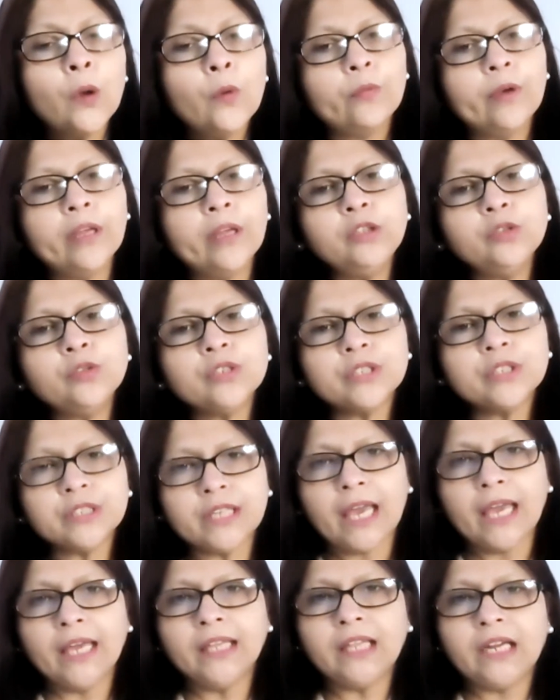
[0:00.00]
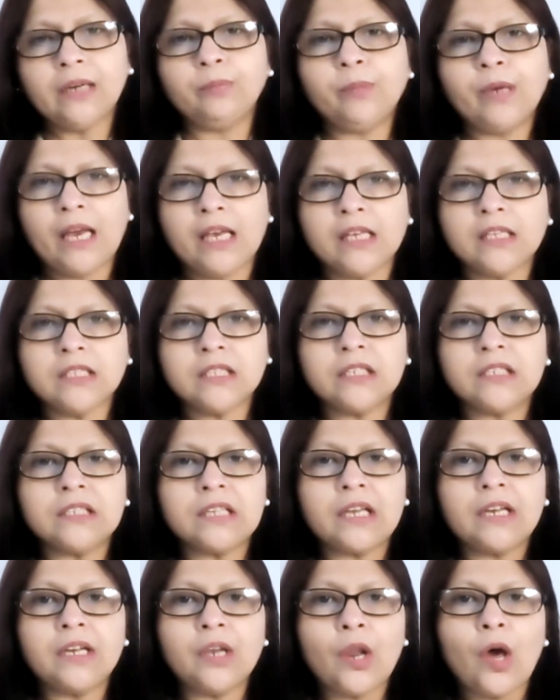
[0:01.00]
When you say that plastics
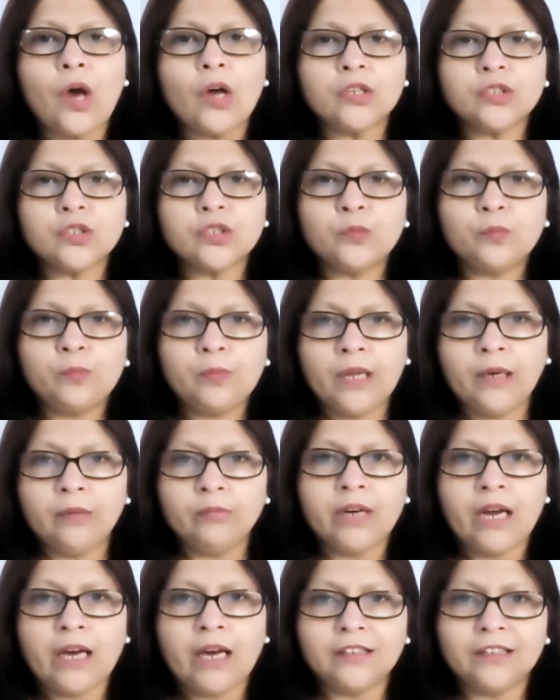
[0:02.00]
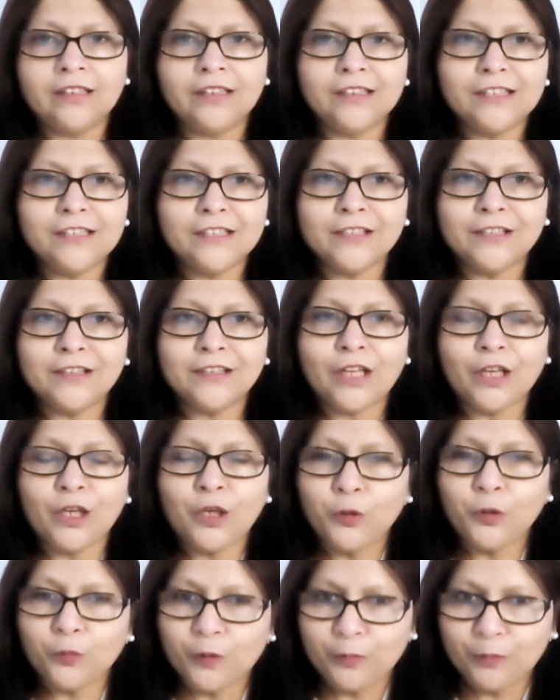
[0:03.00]
are not to blame, rather it is in the
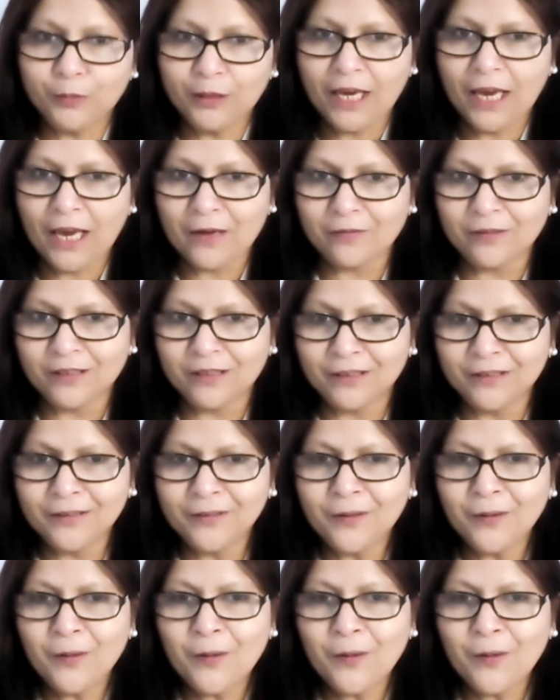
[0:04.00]
human behavior,